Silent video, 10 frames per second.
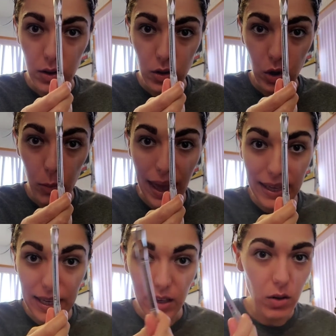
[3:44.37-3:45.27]
go back
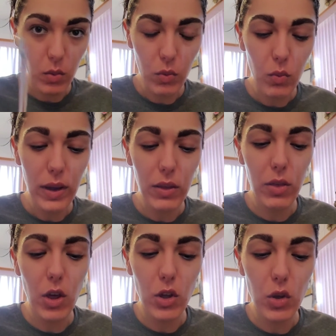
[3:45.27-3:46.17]
in with
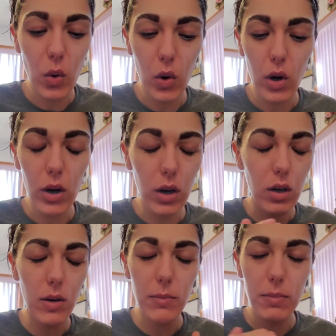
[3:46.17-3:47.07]

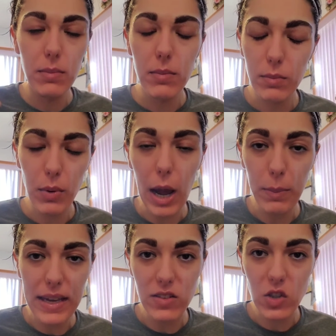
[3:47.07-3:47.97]
your brow
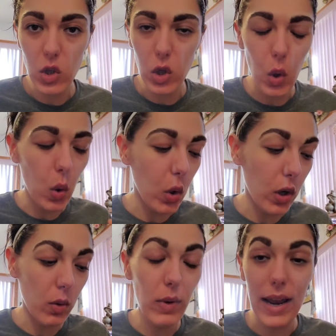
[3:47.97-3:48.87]
pencil
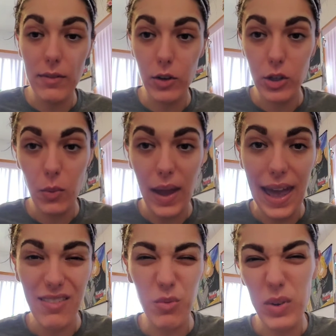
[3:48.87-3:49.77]
or whatever you
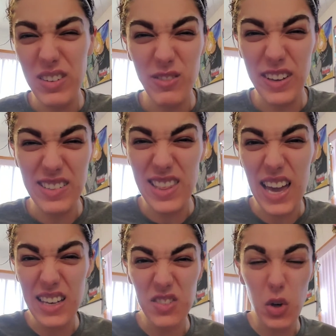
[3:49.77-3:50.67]
have, and we can fix
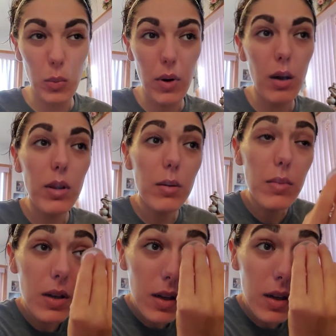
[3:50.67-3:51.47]
that. It's no problem.